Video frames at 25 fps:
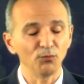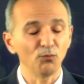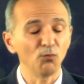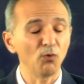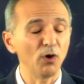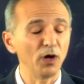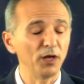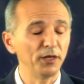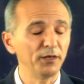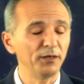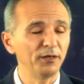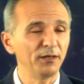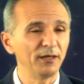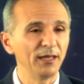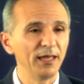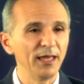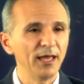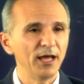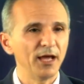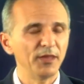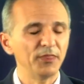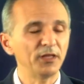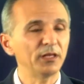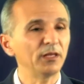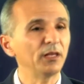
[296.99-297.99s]
One,
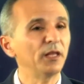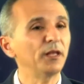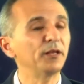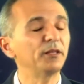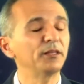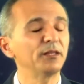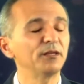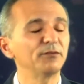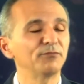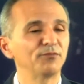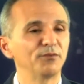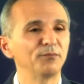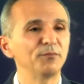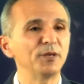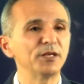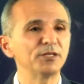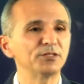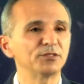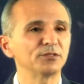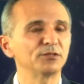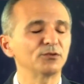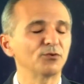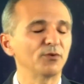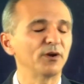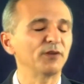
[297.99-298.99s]
I think a lot of the
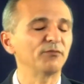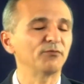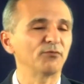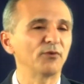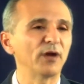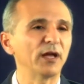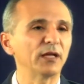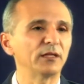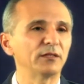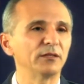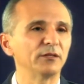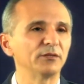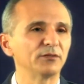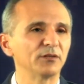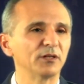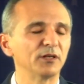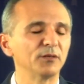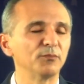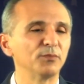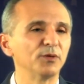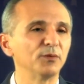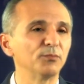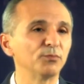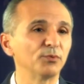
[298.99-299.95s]
information, quite frankly, is going to be